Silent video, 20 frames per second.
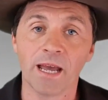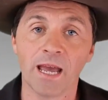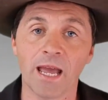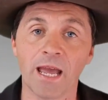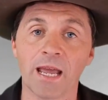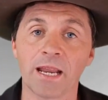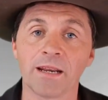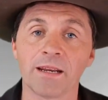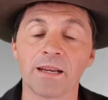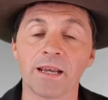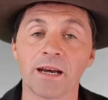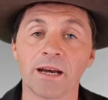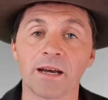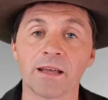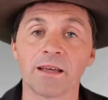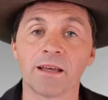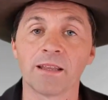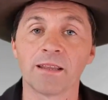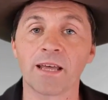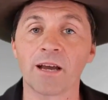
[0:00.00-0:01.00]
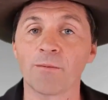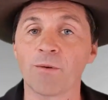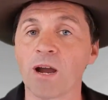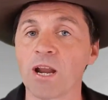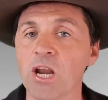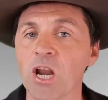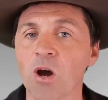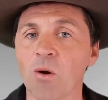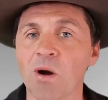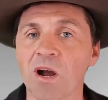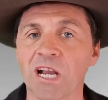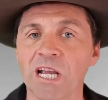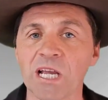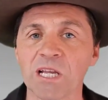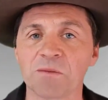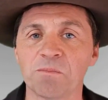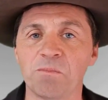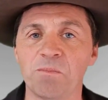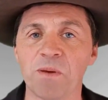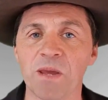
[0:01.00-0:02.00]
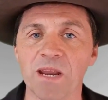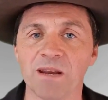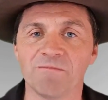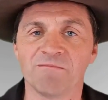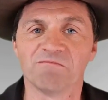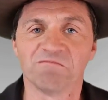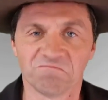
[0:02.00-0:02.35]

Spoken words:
and that way no one gets bit.